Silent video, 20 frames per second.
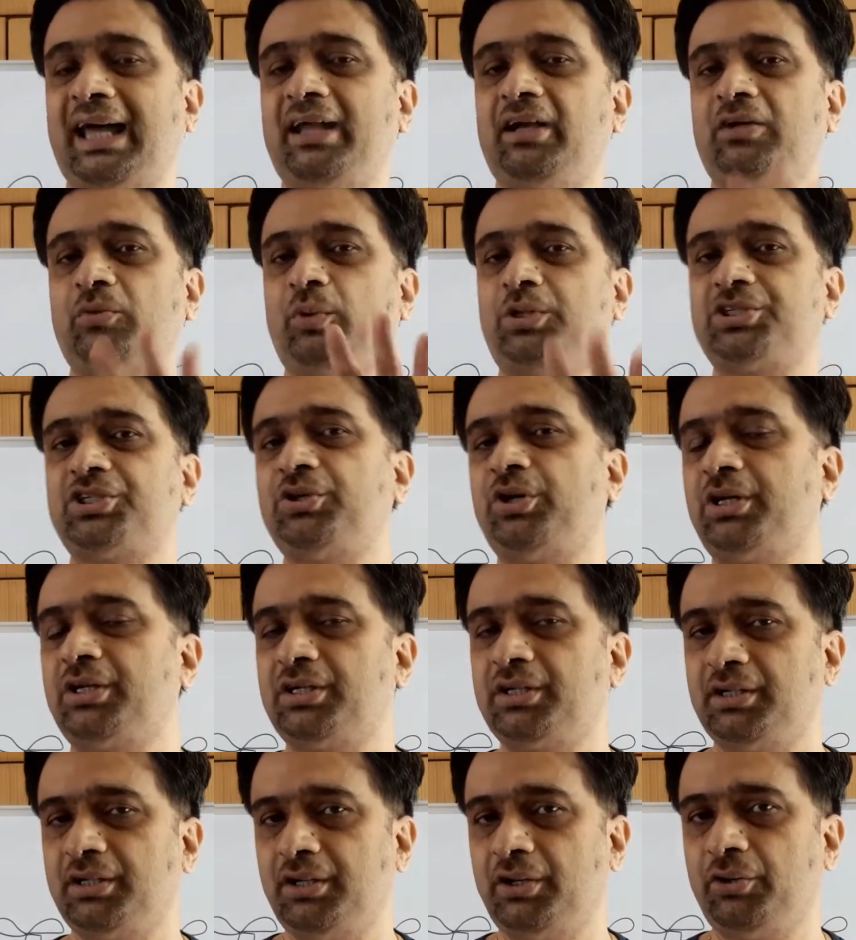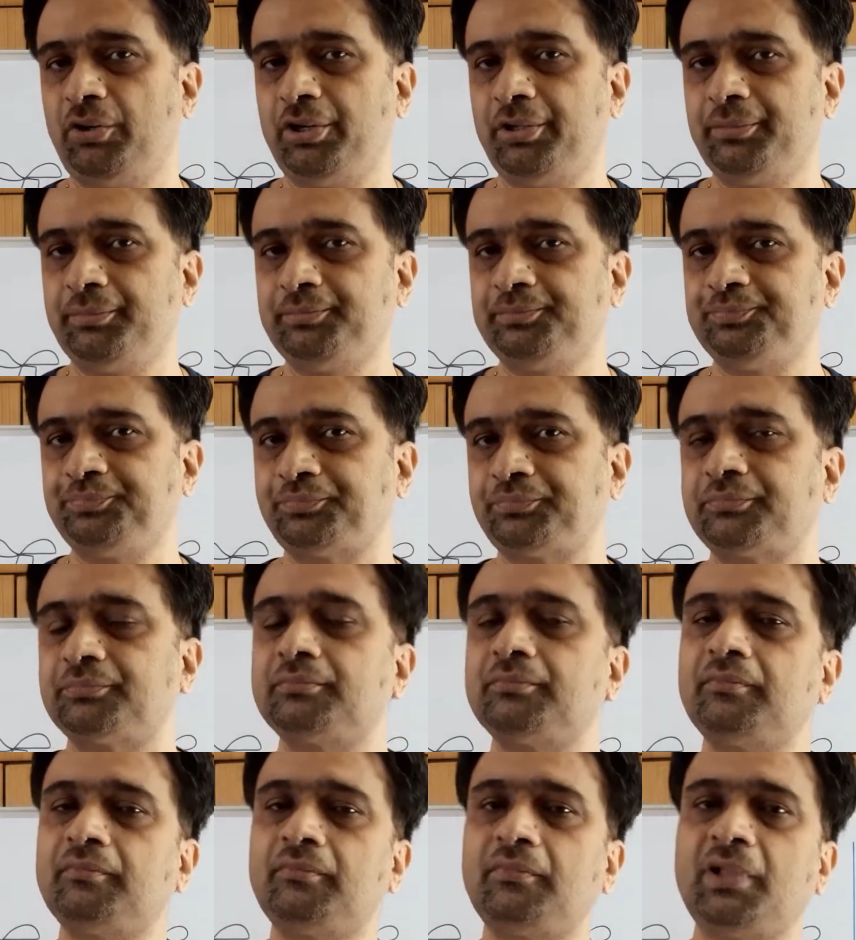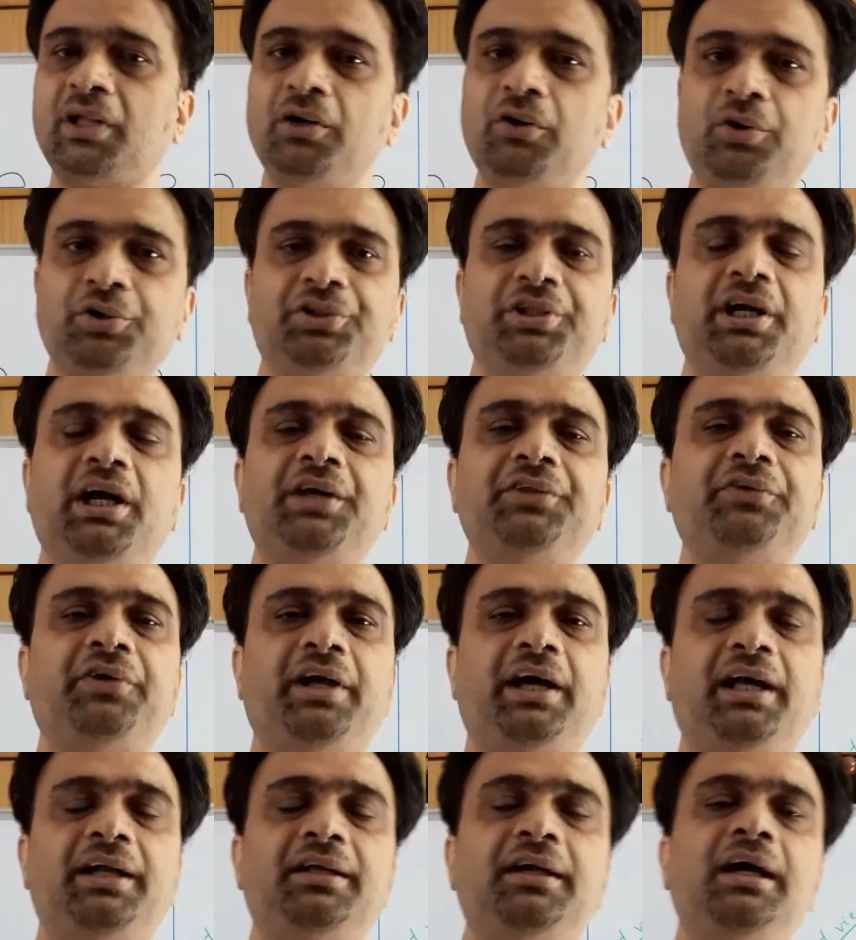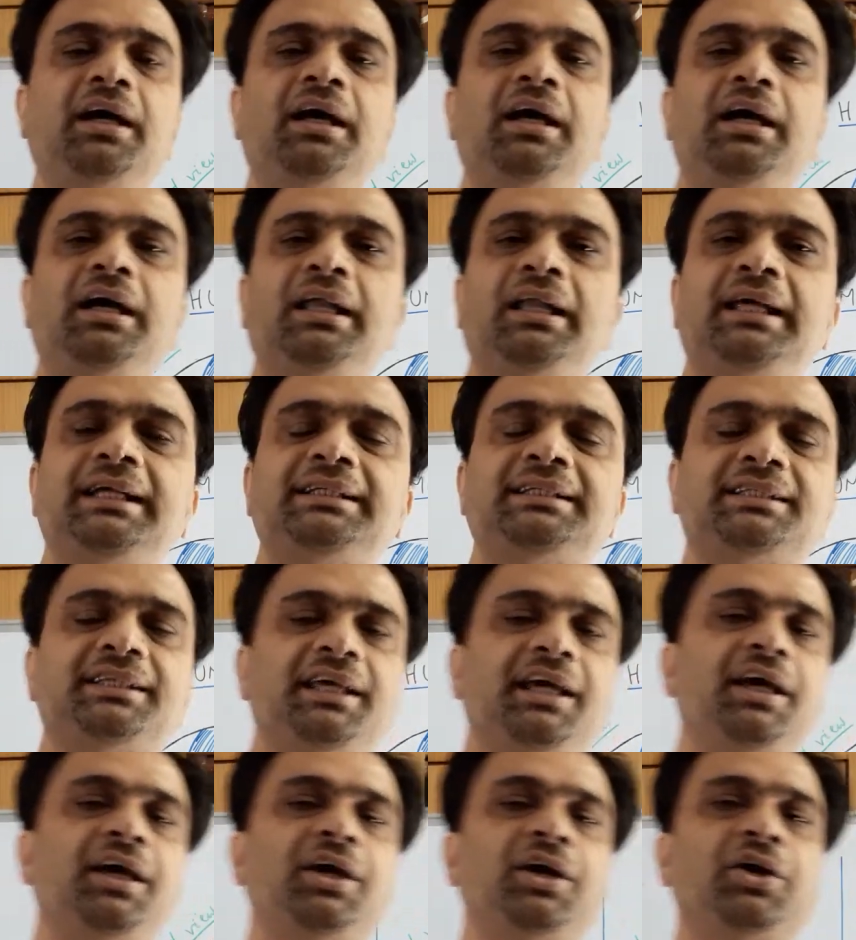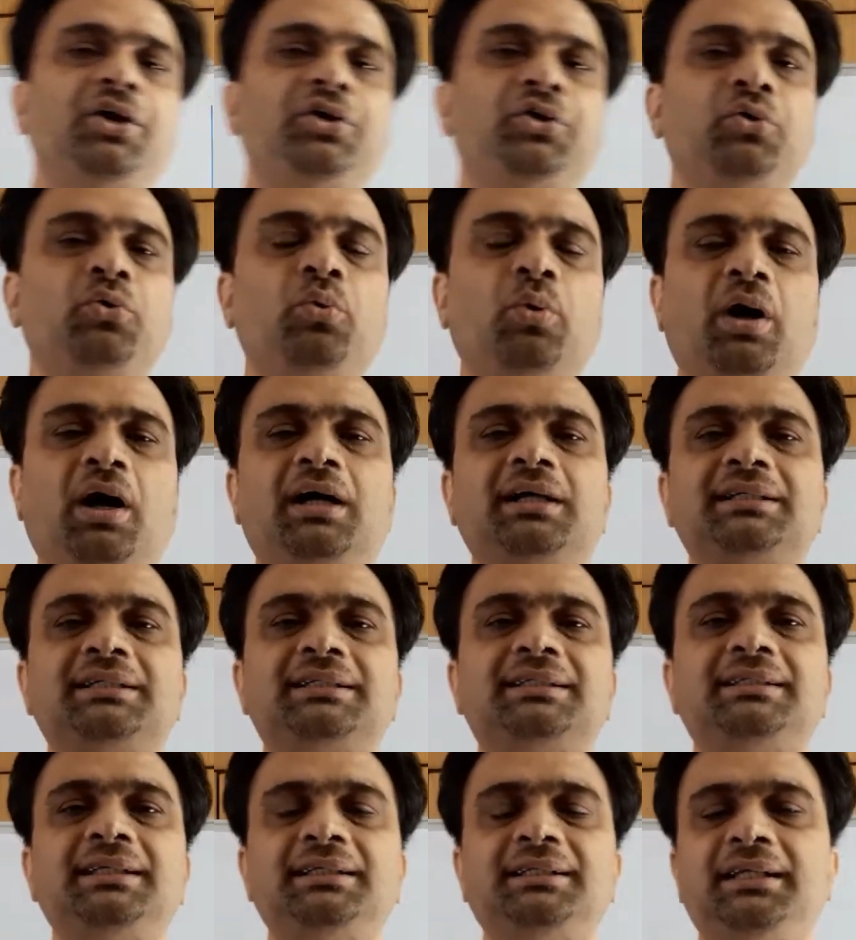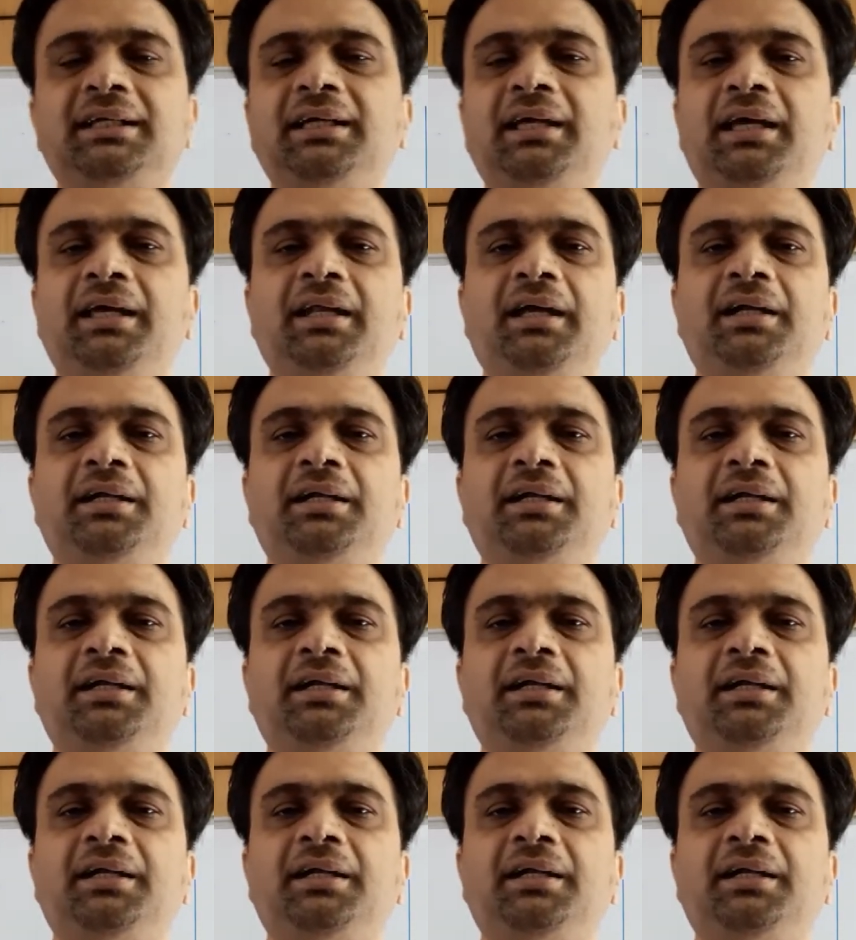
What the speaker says: was not turned on. On the other hand, let's say you are sitting in a